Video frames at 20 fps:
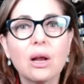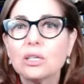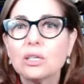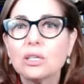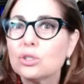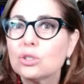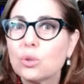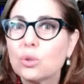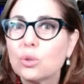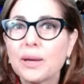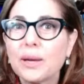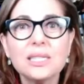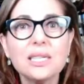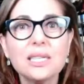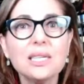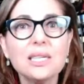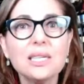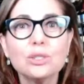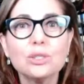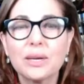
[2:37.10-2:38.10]

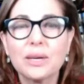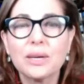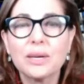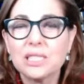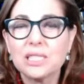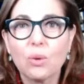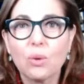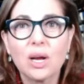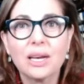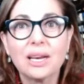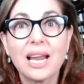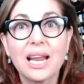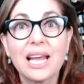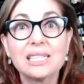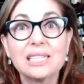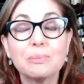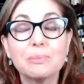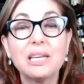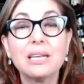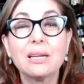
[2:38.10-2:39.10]
2021 has
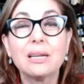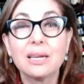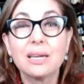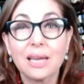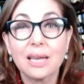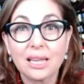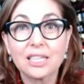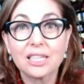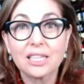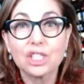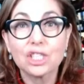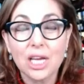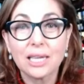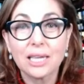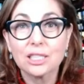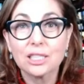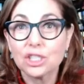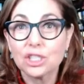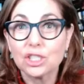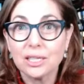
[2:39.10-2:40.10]
been another
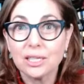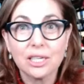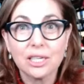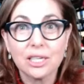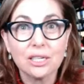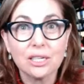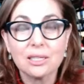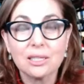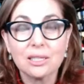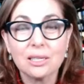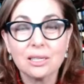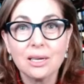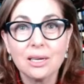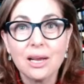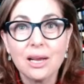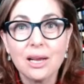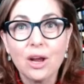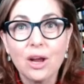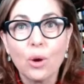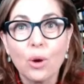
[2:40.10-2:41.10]
challenging year.
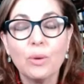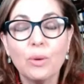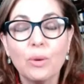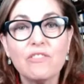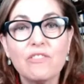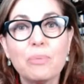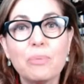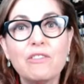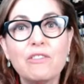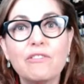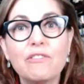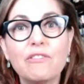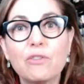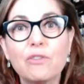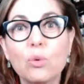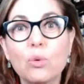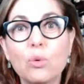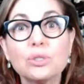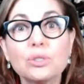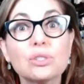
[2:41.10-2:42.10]
We've been
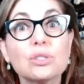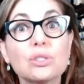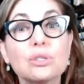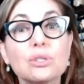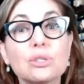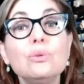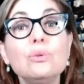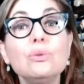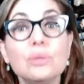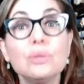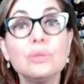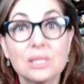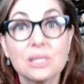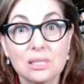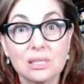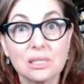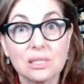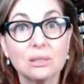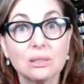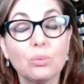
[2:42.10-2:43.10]
forced to
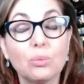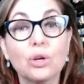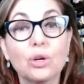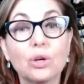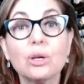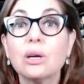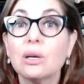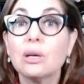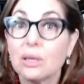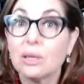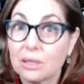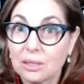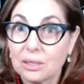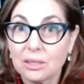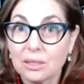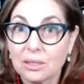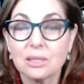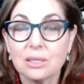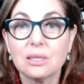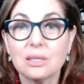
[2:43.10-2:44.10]
still work
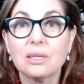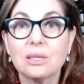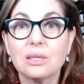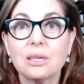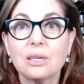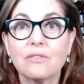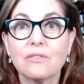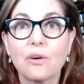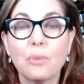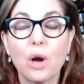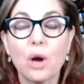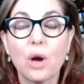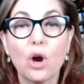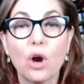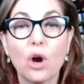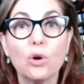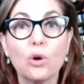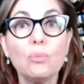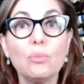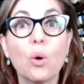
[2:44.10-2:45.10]
from
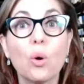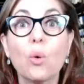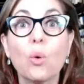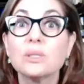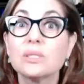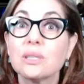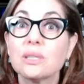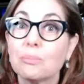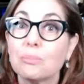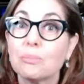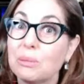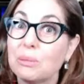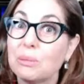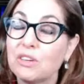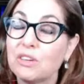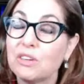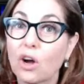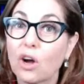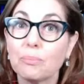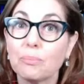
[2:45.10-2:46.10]
home, or some people have
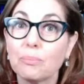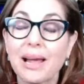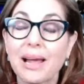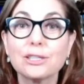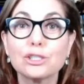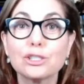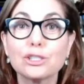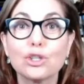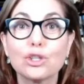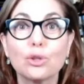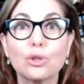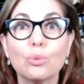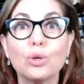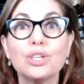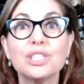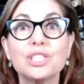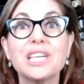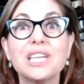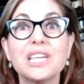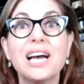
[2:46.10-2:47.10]
gone back, so the
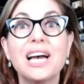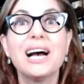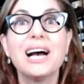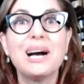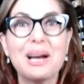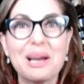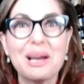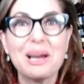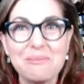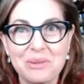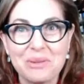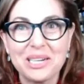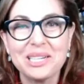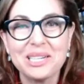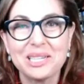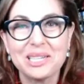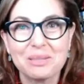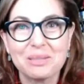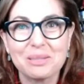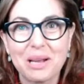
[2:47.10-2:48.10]
word hybrid
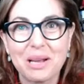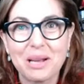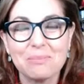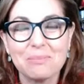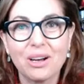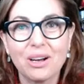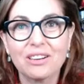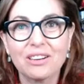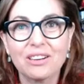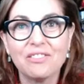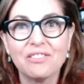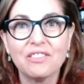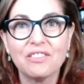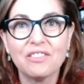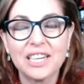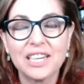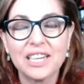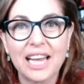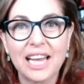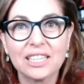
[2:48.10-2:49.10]
has become part of our
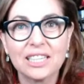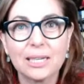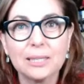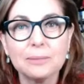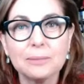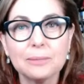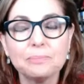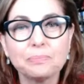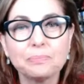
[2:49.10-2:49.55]
vernacular.